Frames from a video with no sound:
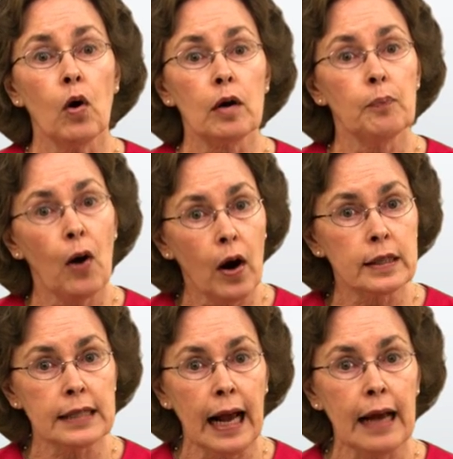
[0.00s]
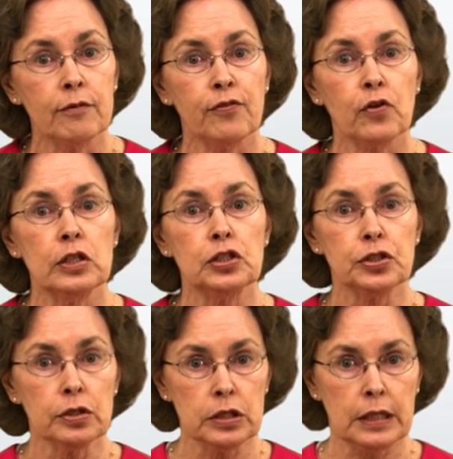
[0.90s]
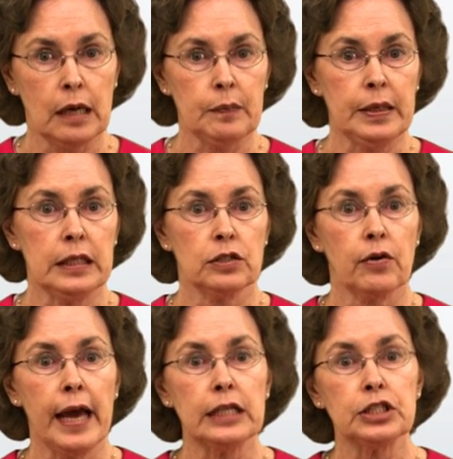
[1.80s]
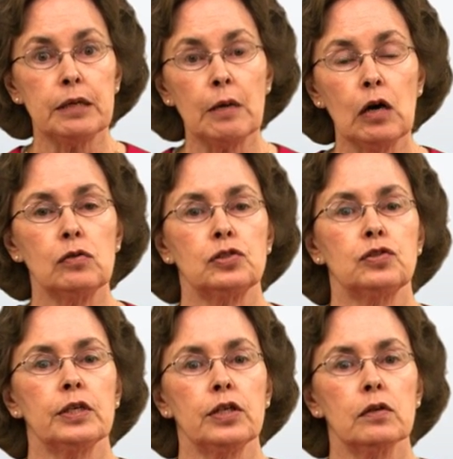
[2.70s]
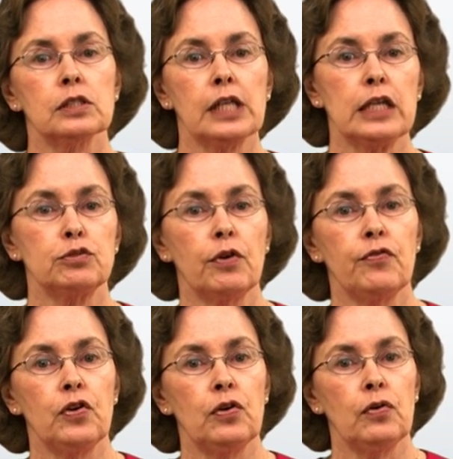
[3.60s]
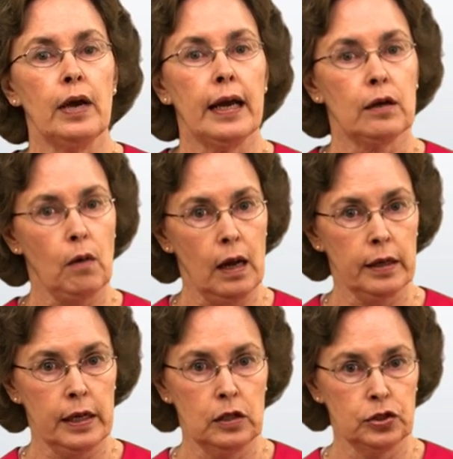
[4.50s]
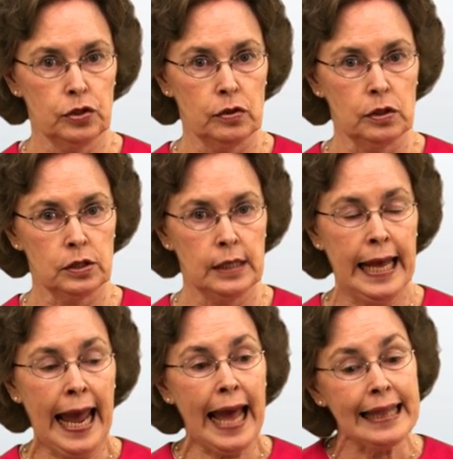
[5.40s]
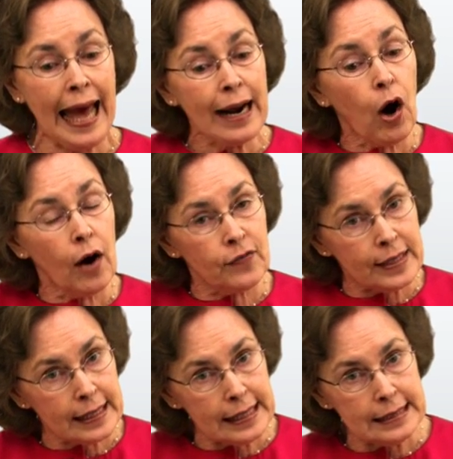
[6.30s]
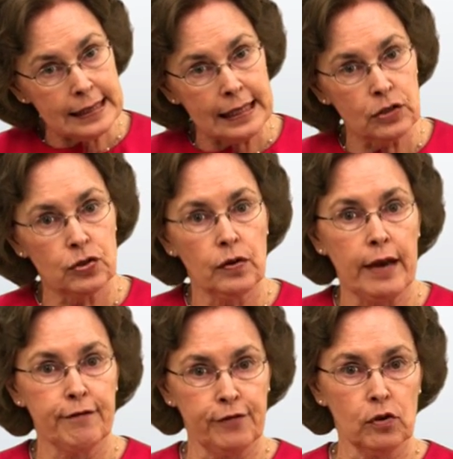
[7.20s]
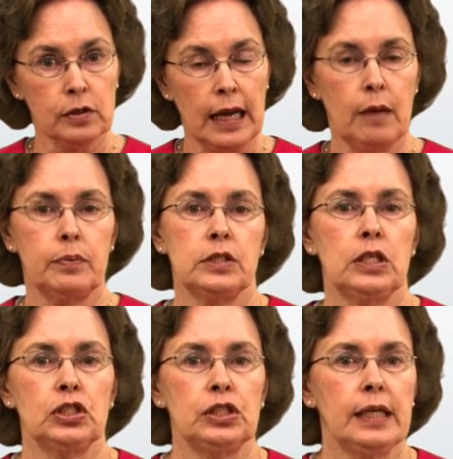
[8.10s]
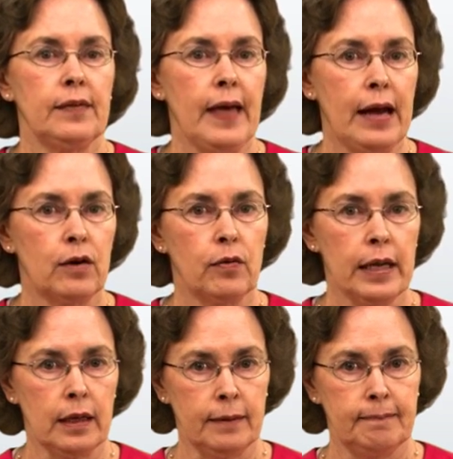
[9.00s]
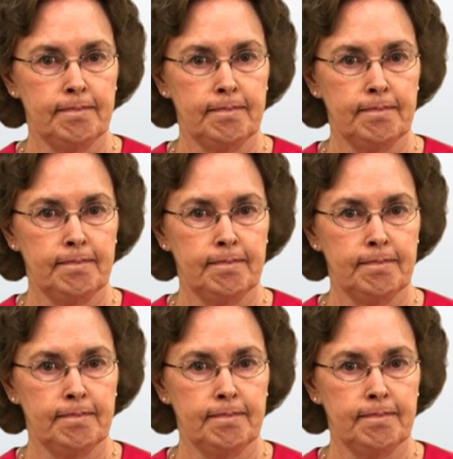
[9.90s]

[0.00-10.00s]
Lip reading: work part-time for insurance companies or HMOs doing utilization review and quality assurance, and that often leads into a full-time position in that arena.